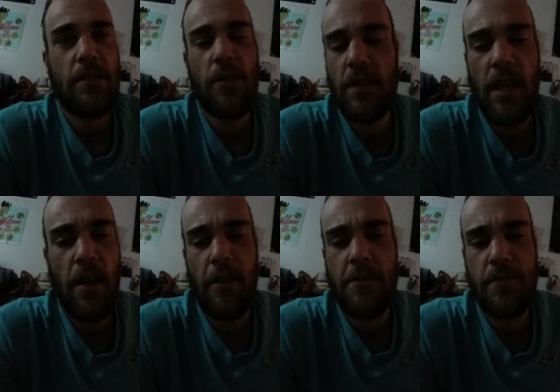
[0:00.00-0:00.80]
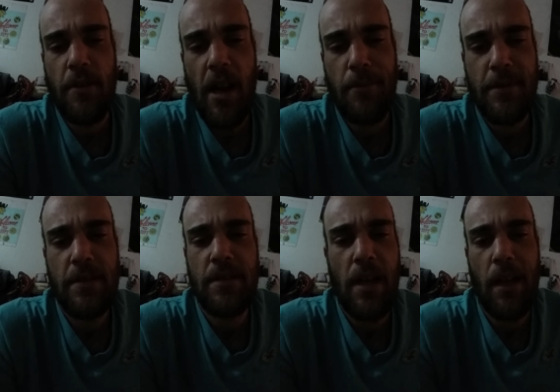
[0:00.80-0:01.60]
it's only 100
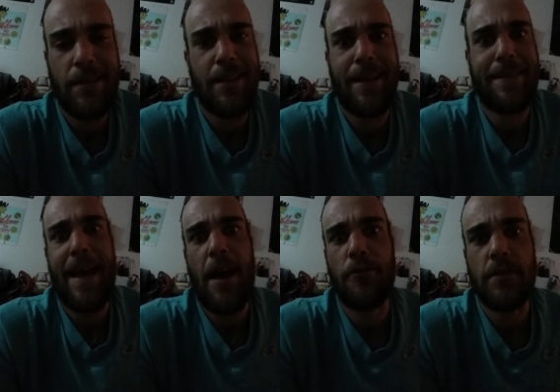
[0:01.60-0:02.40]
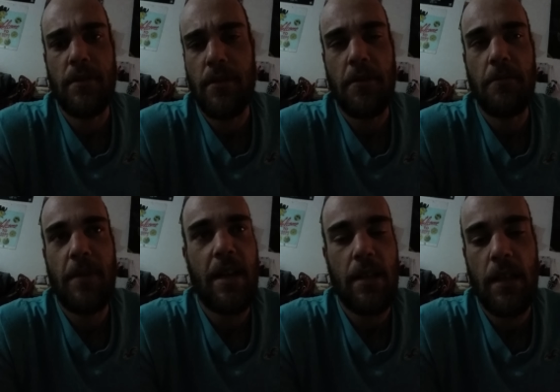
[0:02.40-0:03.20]
subscribers. It's not a lot. It's not like a thousand
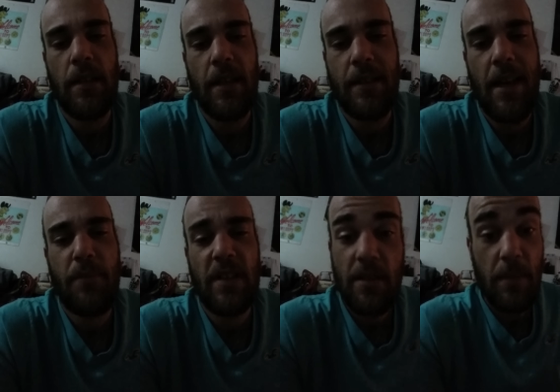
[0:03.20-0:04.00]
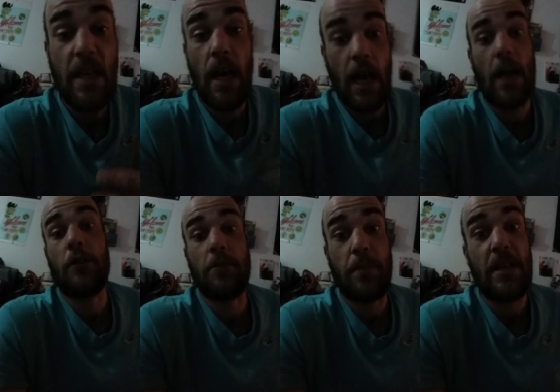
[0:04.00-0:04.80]
or anything like that. But to me,
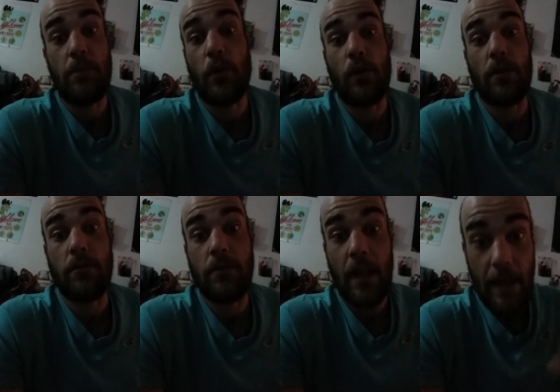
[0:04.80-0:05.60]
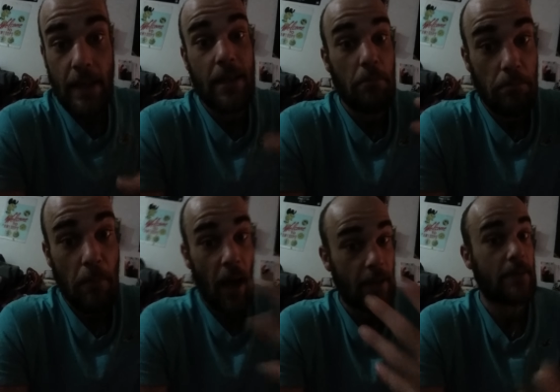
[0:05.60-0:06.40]
100 people
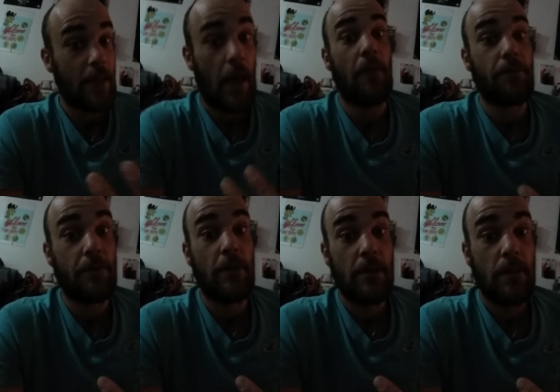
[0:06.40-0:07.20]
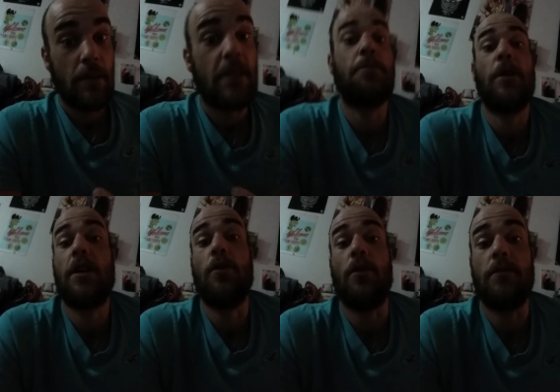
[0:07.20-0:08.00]
liking my stuff it's
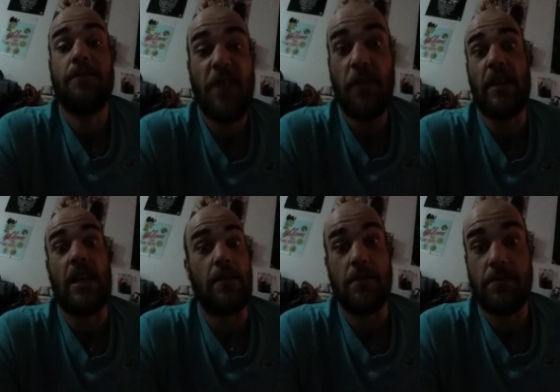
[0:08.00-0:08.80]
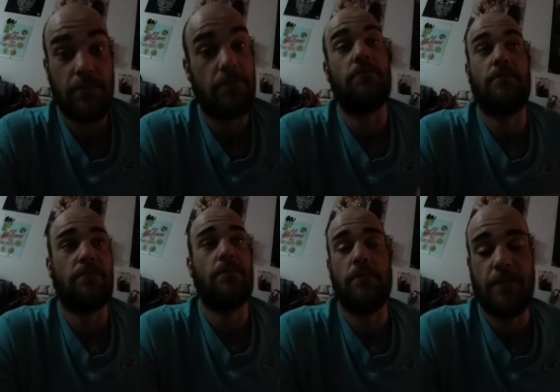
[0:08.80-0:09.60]
pretty cool. 50s.
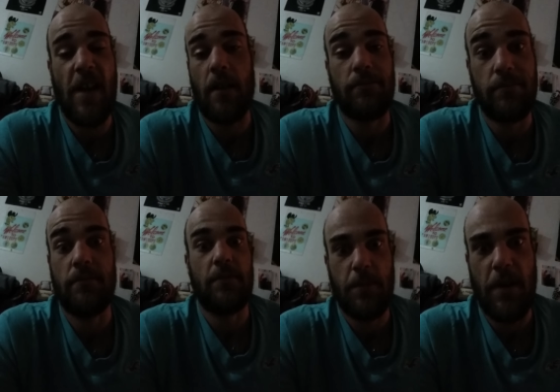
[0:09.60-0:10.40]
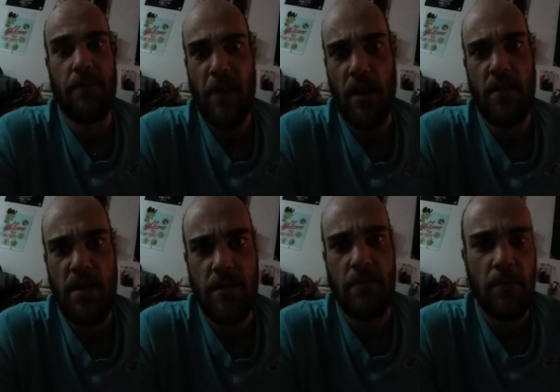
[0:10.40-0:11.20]
Fuck. pretty fucking
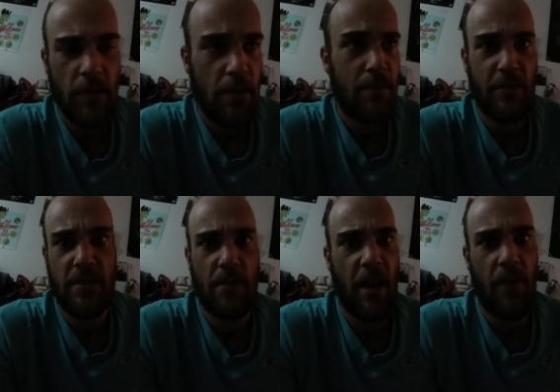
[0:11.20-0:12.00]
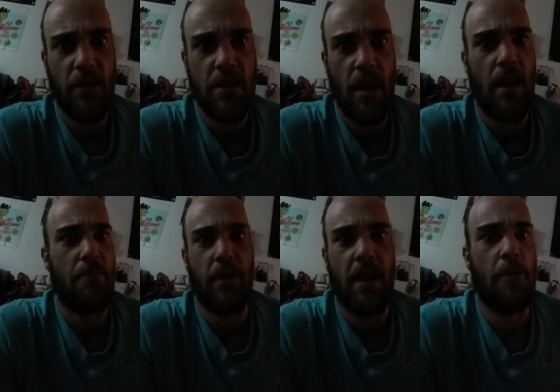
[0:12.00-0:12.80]
awesome. Just some average
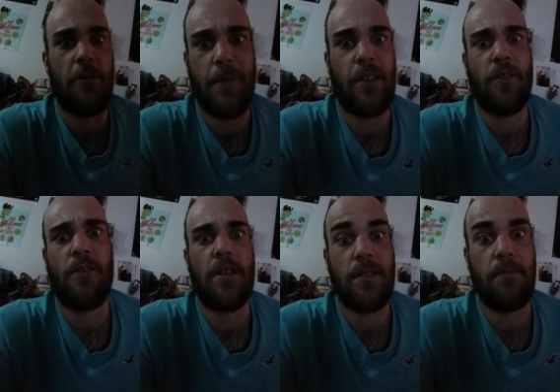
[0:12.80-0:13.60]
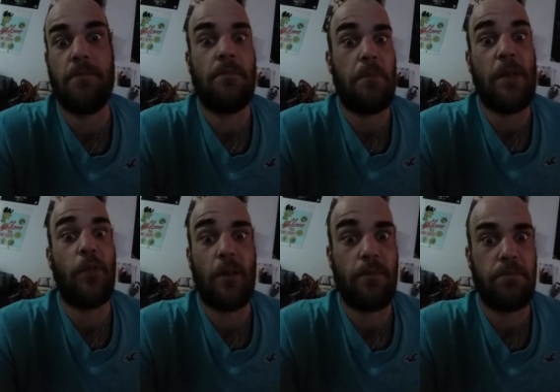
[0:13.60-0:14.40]
guy playing with my toys, and people are